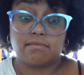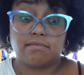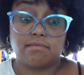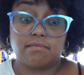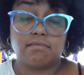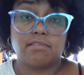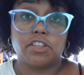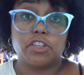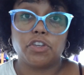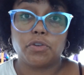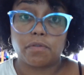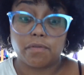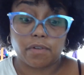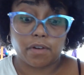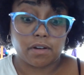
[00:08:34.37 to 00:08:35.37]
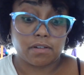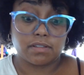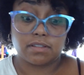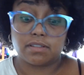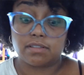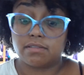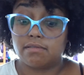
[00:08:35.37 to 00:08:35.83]
the
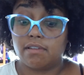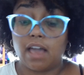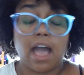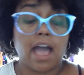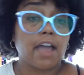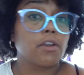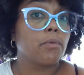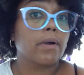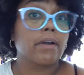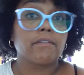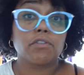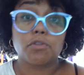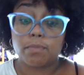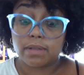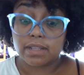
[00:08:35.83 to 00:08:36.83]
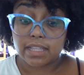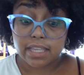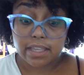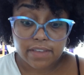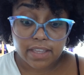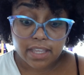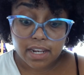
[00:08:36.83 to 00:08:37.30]
universe, God, whoever you believe
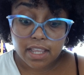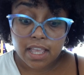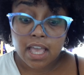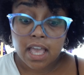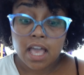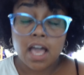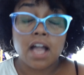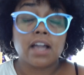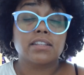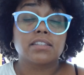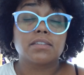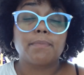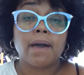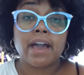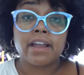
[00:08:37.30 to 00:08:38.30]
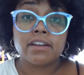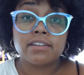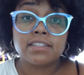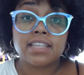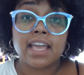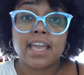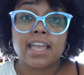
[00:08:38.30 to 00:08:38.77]
in, conspires
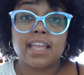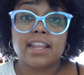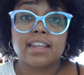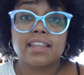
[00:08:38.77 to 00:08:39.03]
and